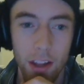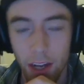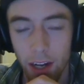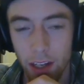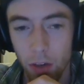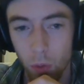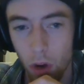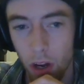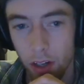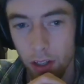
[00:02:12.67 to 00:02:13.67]
that I can
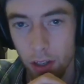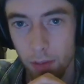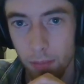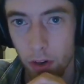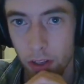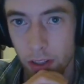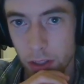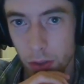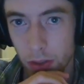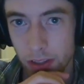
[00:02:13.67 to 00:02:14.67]
run component
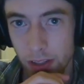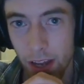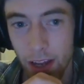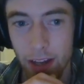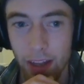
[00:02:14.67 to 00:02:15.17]
into instead,